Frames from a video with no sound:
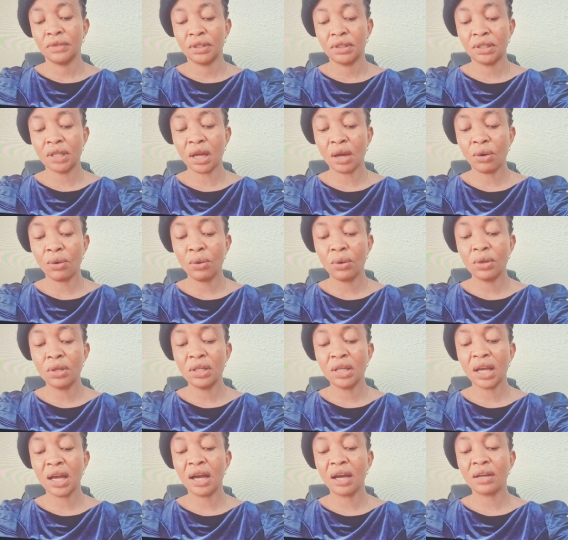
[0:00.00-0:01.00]
that
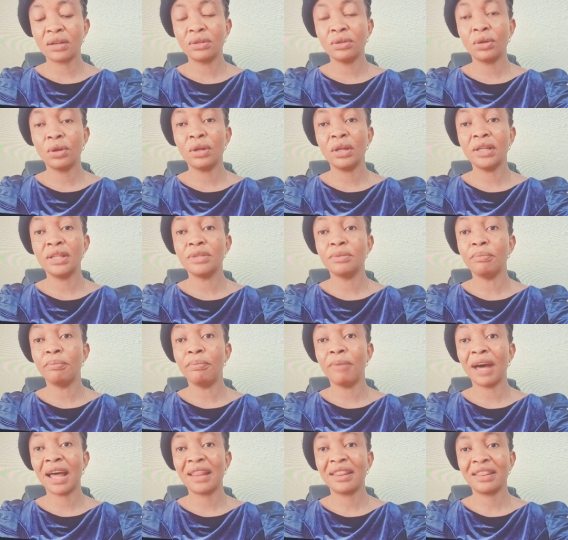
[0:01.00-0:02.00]
only acknowledge
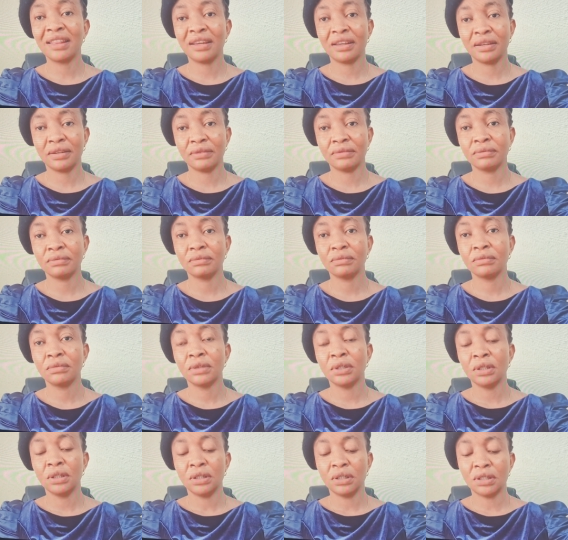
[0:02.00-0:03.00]
bad things,
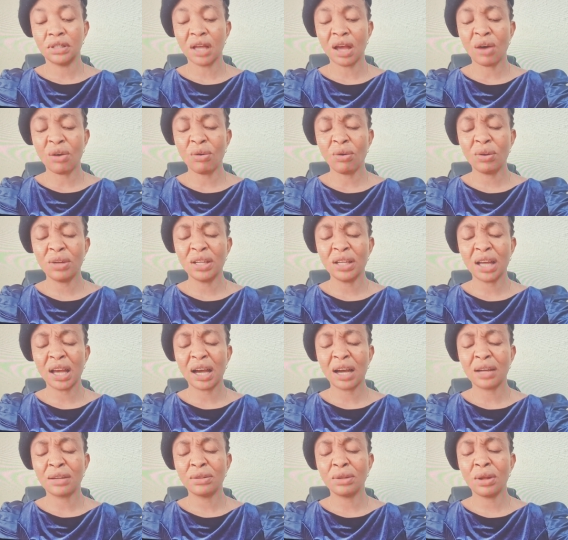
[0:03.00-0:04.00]
that only
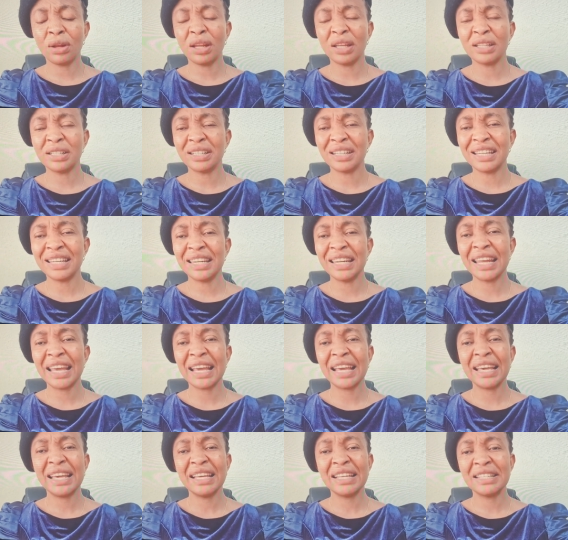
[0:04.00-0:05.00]
acknowledge
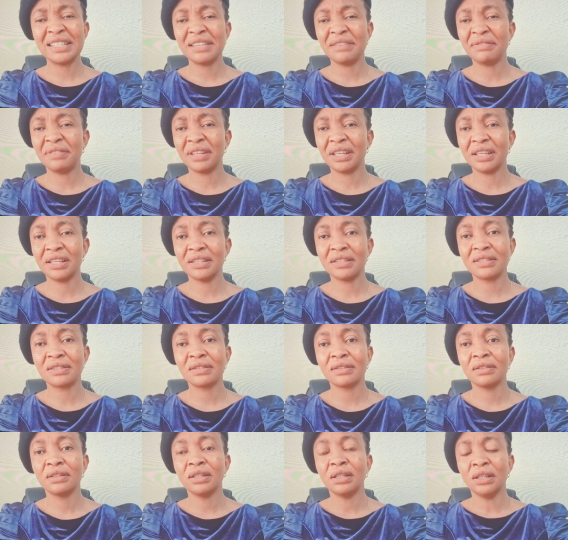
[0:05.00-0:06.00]
negative
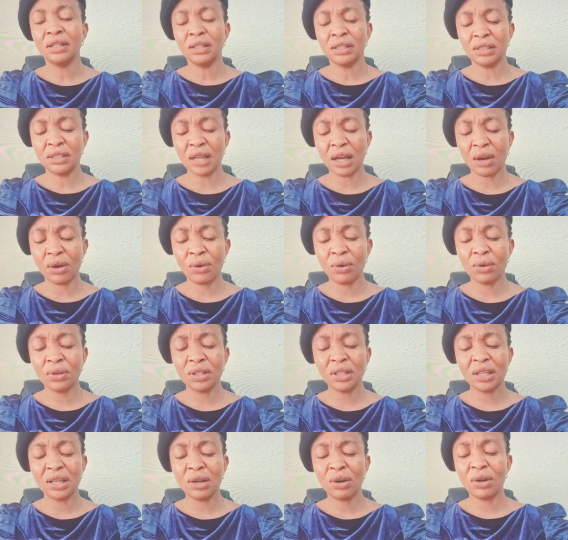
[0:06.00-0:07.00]
things, that
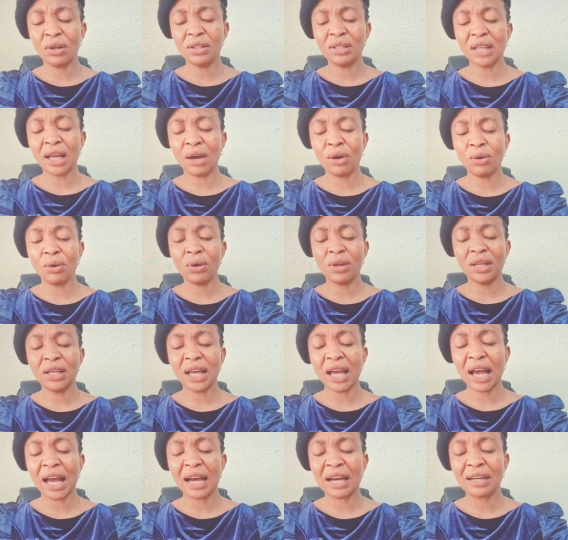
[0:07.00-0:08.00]

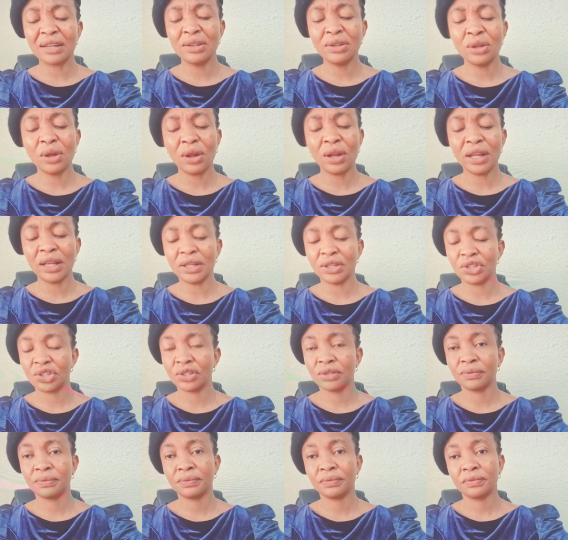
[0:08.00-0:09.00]
only acknowledge
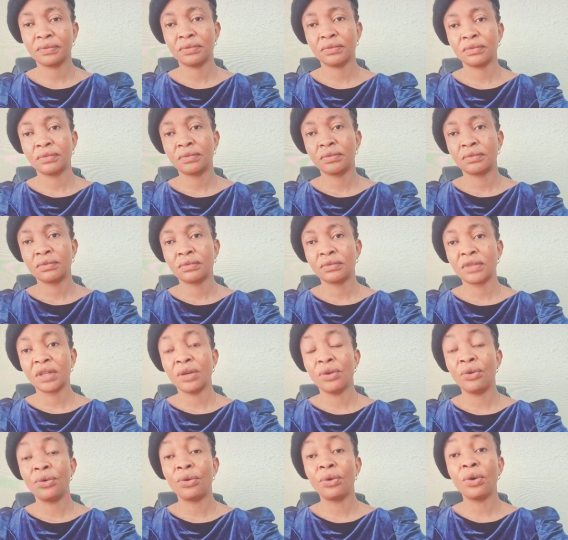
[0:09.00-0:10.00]

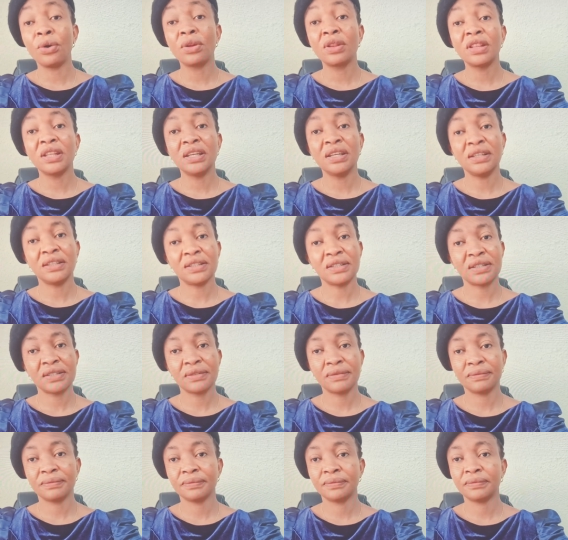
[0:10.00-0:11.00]
wrong things.
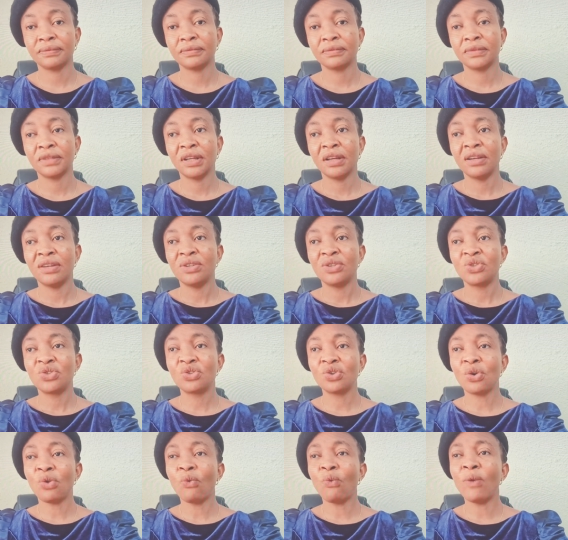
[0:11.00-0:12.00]

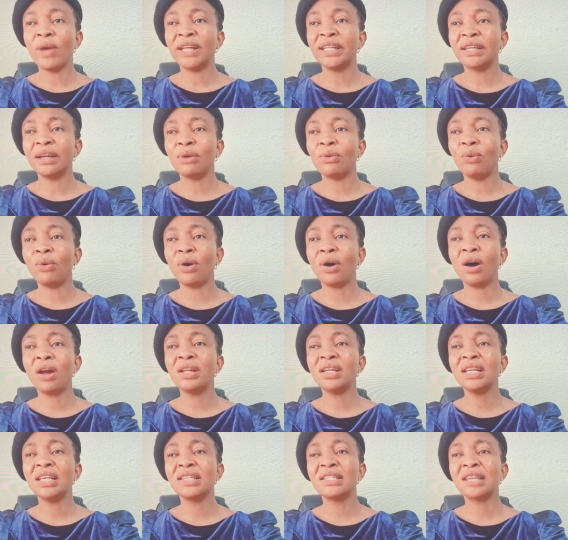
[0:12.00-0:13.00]
So when the
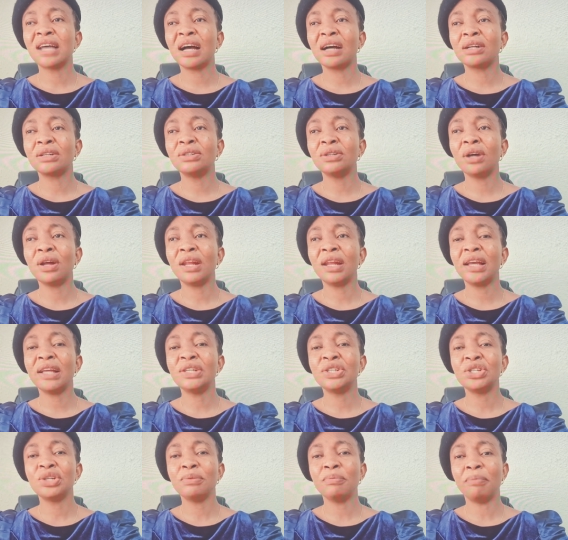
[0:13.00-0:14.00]
world is
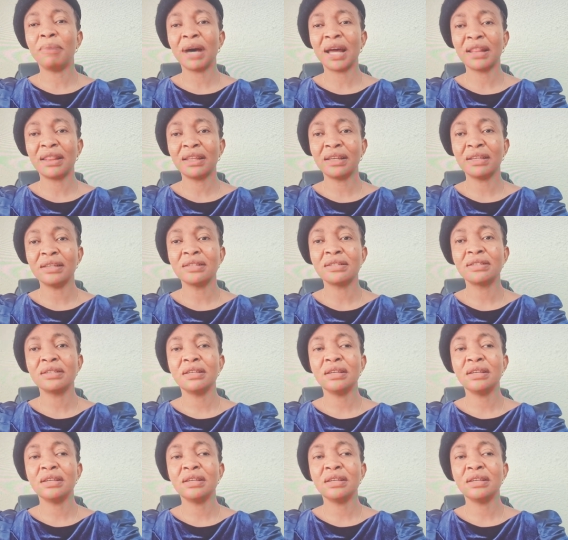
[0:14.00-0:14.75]
acknowledging bad things,